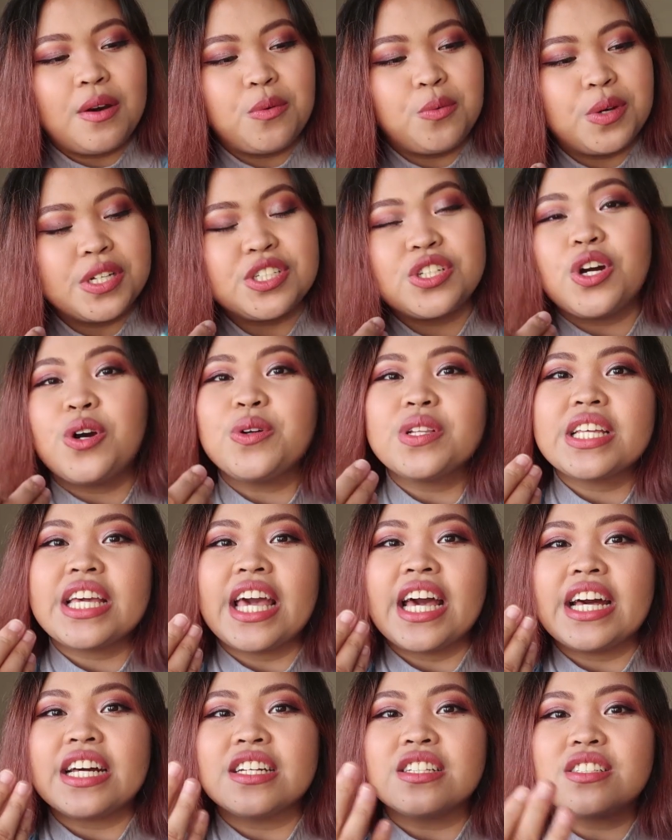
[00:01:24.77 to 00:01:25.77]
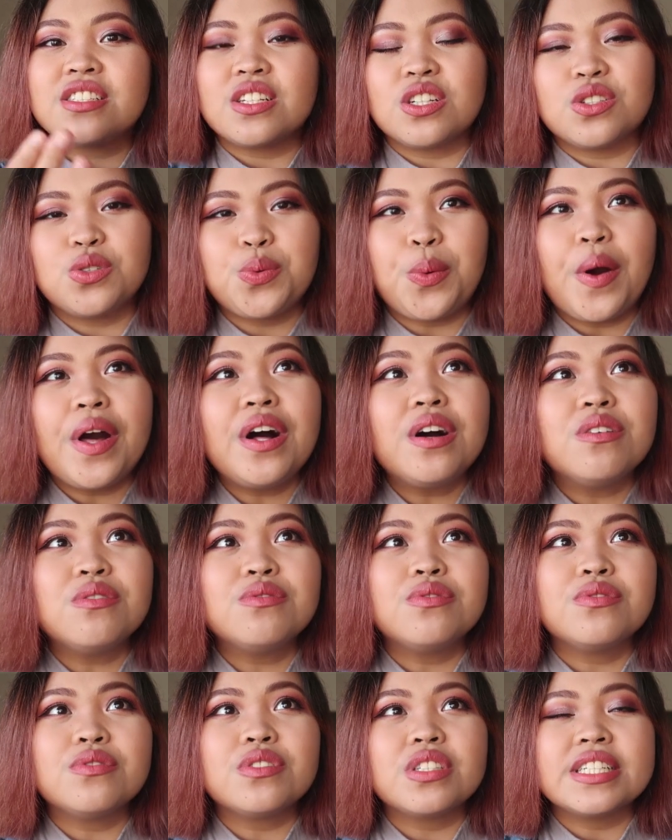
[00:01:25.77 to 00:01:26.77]
which only has
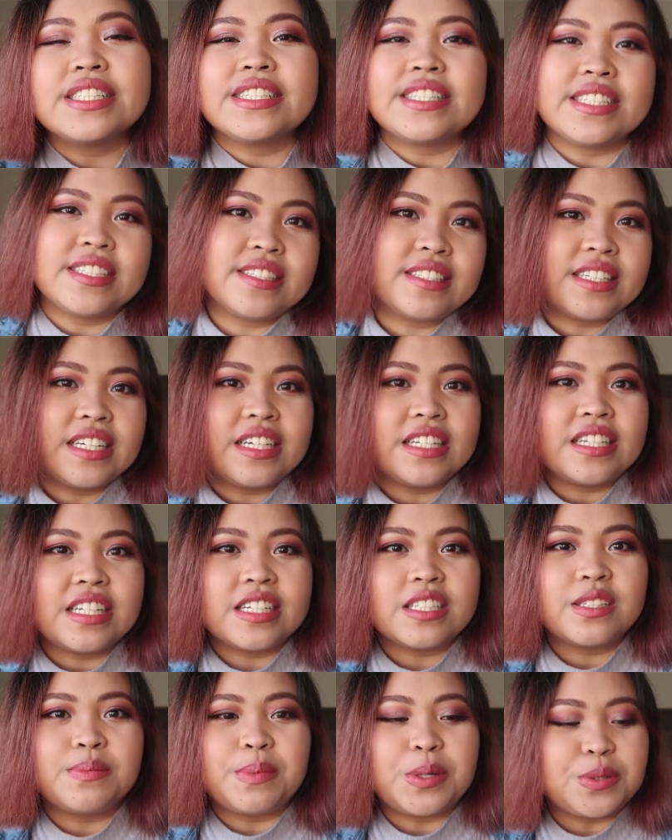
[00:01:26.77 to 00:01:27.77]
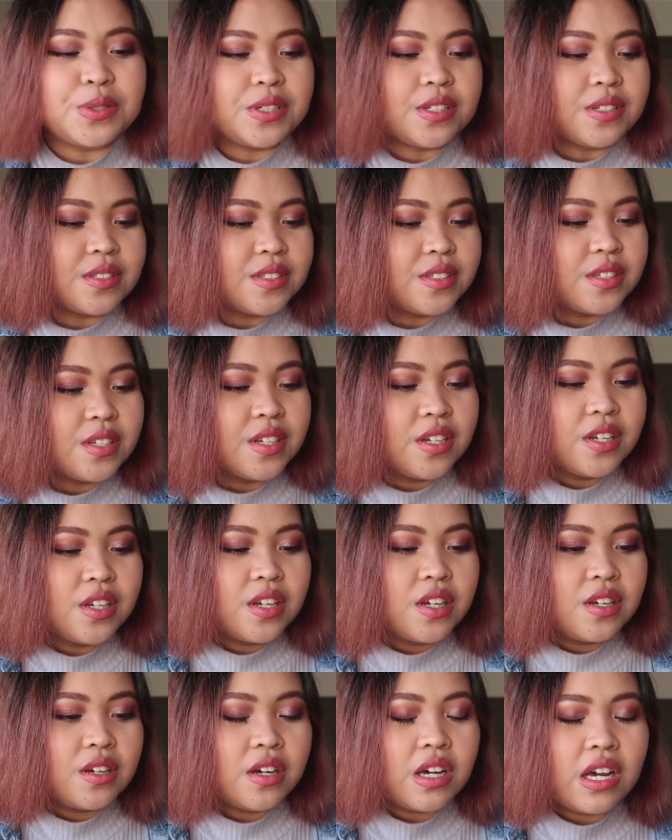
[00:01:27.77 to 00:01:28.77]
12 to 16 exposures.
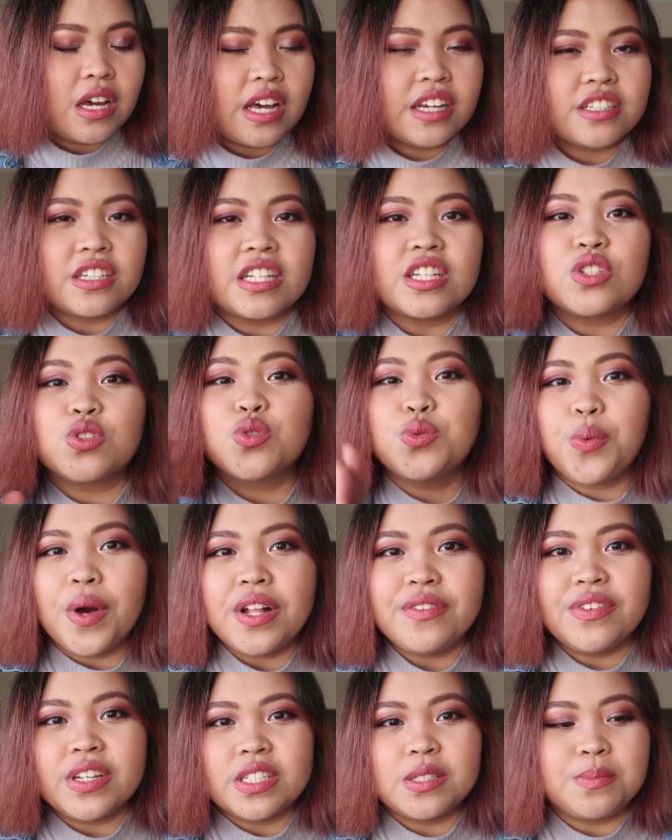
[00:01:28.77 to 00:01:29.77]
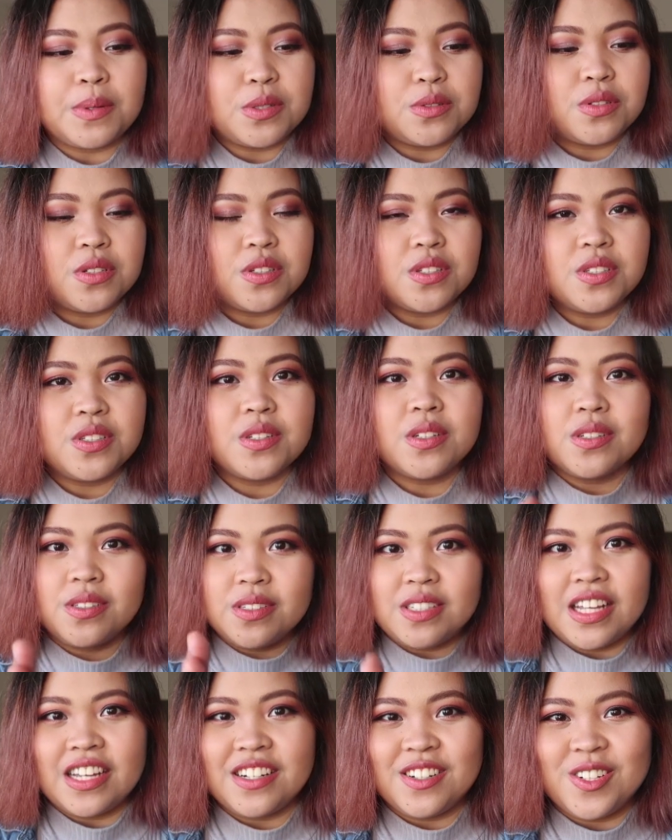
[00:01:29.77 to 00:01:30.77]
Actually 12 exposures
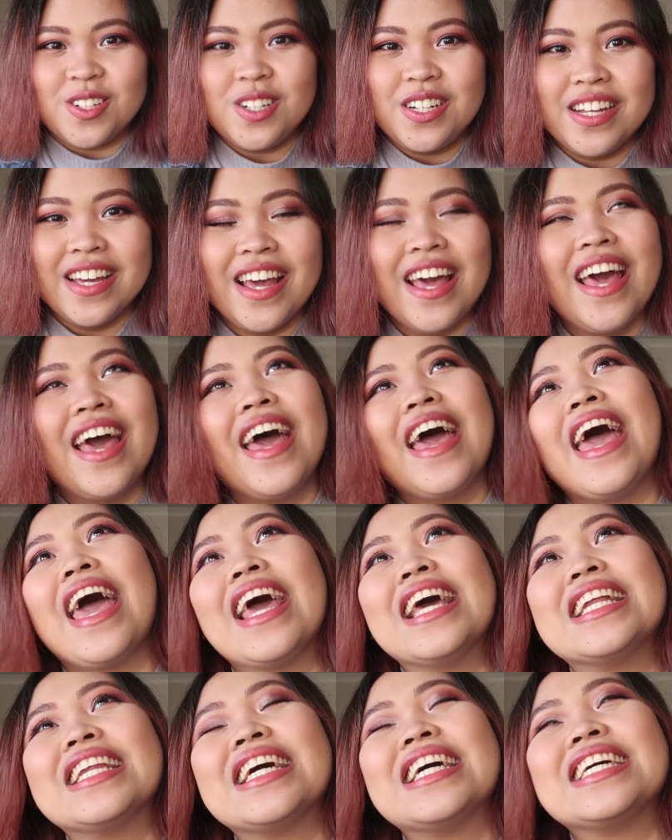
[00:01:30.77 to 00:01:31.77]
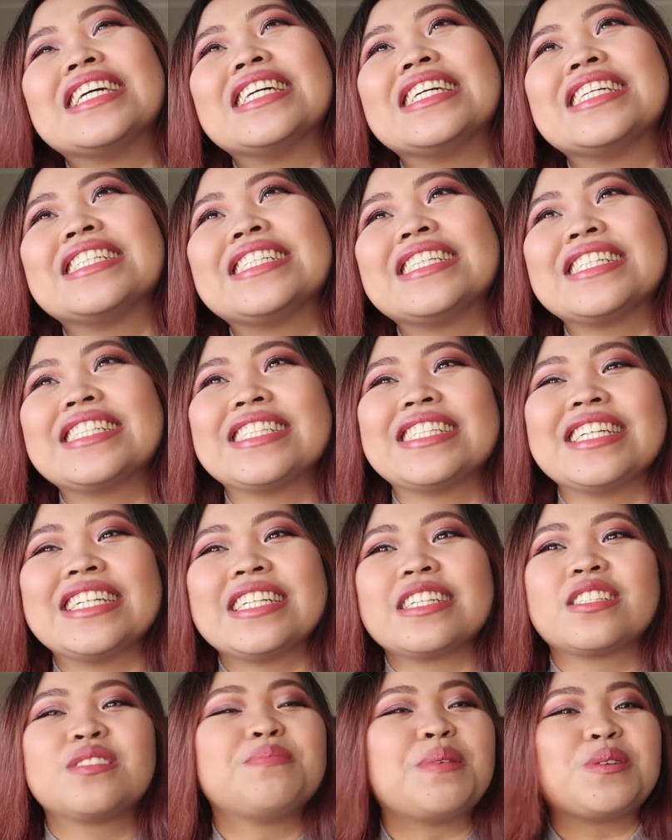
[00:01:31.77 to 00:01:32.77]
standard and 16
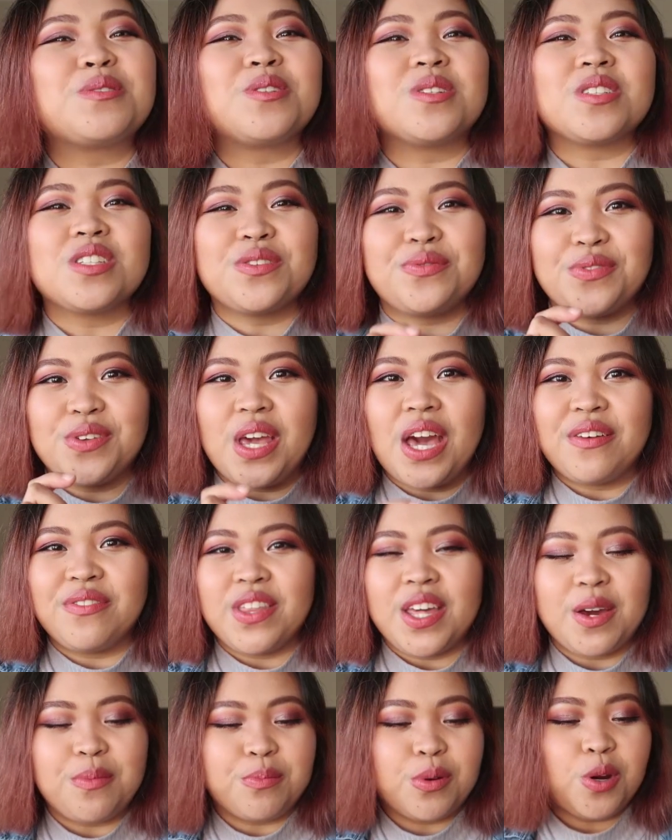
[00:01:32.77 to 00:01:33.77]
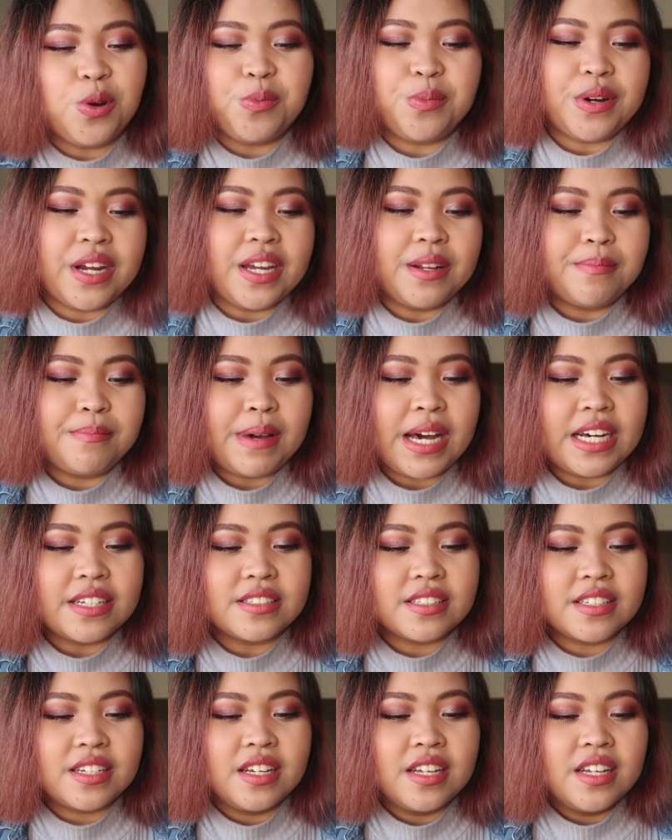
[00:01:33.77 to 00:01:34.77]
exposures if you have the appropriate
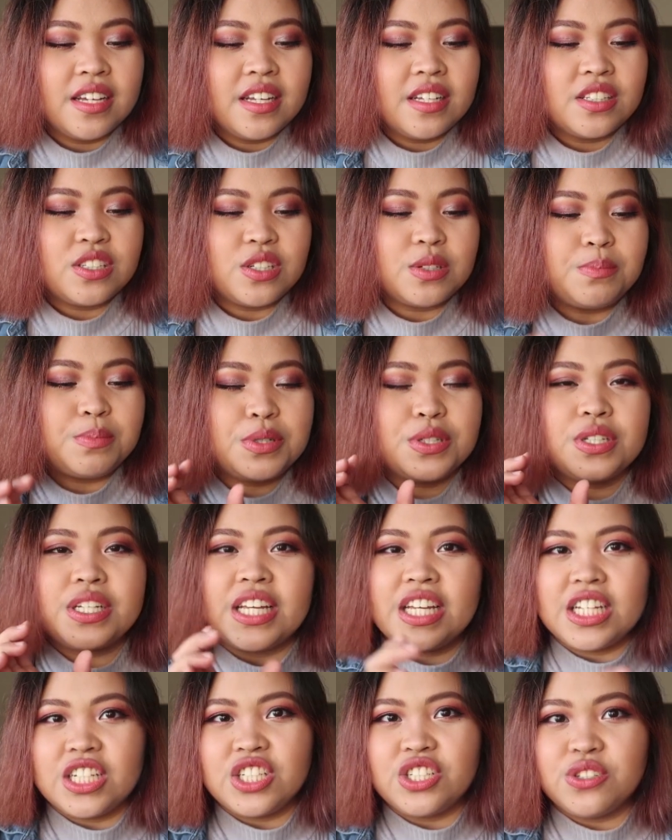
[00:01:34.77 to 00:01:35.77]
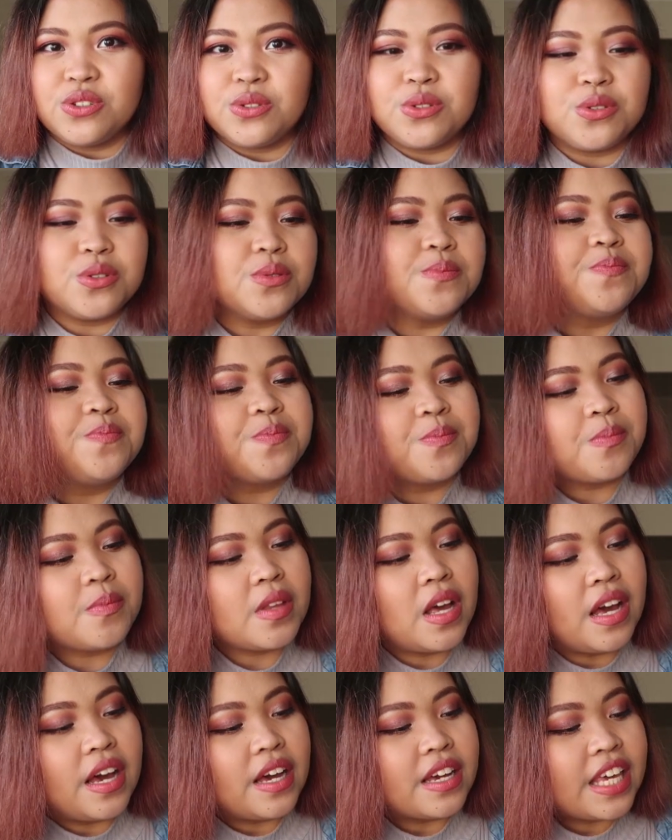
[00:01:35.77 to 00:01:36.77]
mask to put in your
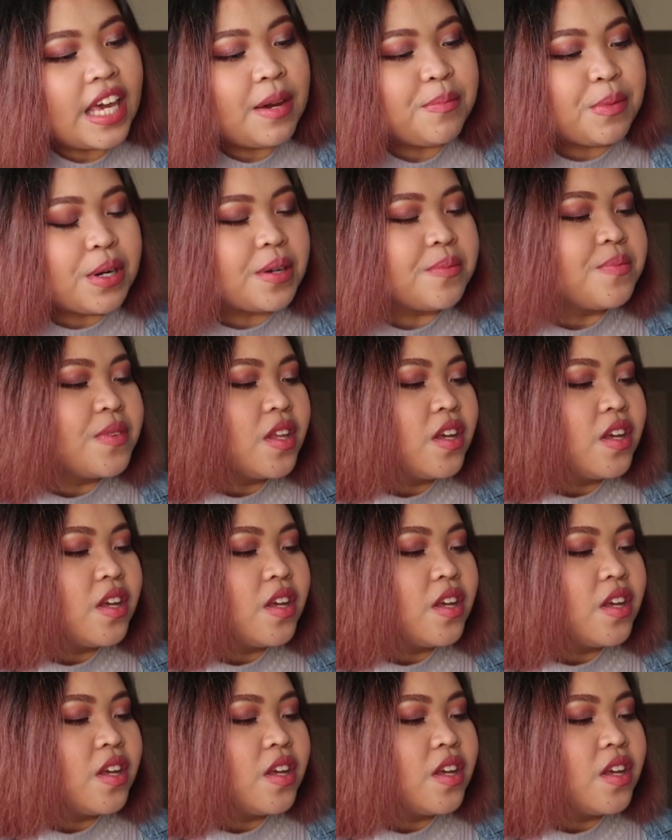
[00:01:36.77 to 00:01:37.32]
camera.